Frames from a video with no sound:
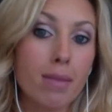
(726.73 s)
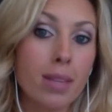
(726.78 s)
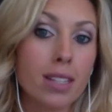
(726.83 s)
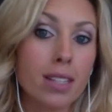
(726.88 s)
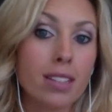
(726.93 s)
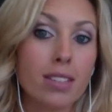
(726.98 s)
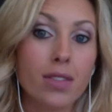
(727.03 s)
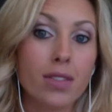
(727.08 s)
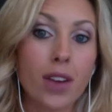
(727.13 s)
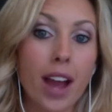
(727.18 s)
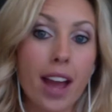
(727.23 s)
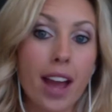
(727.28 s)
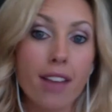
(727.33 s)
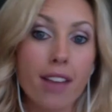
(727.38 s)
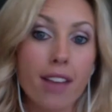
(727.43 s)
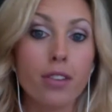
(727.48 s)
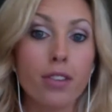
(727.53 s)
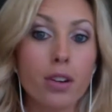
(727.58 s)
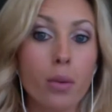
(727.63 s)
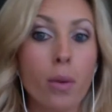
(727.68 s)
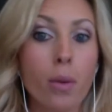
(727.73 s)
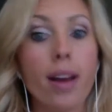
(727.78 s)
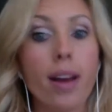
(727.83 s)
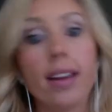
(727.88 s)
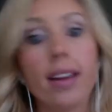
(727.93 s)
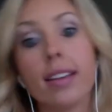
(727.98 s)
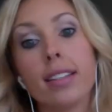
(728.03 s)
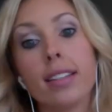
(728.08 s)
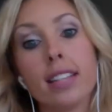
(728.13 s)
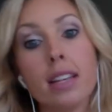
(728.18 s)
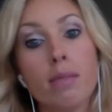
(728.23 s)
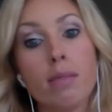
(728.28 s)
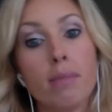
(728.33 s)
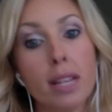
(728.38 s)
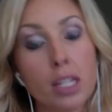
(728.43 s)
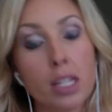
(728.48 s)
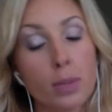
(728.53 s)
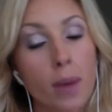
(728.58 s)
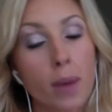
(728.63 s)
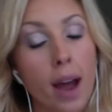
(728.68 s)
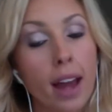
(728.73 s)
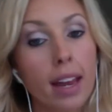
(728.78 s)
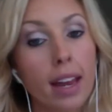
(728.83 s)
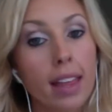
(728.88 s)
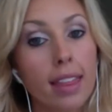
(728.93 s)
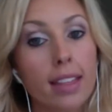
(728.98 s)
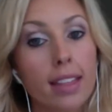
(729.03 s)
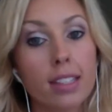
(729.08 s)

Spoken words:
This is for everyone in Team Beachbody.